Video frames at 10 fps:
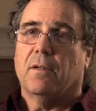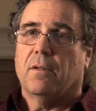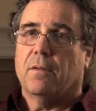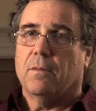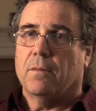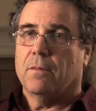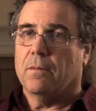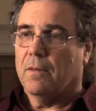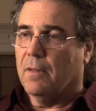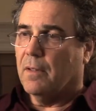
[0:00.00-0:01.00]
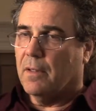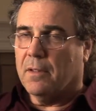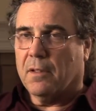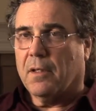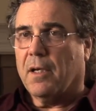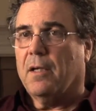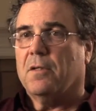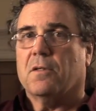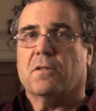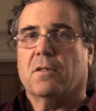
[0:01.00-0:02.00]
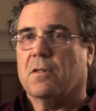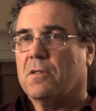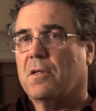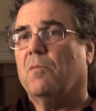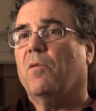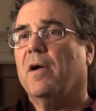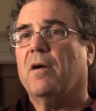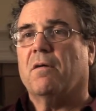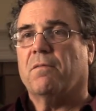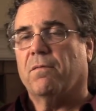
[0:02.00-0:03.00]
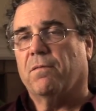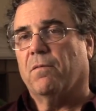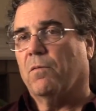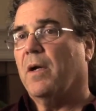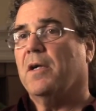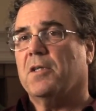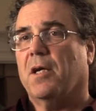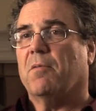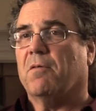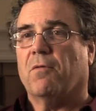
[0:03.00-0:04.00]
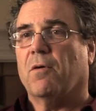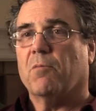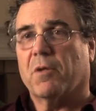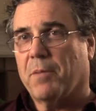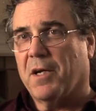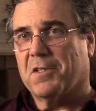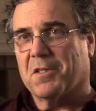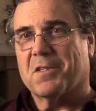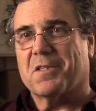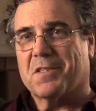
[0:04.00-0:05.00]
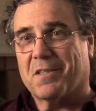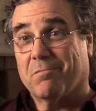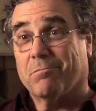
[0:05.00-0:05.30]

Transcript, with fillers: who engages in some way or way, shape, or form with patients,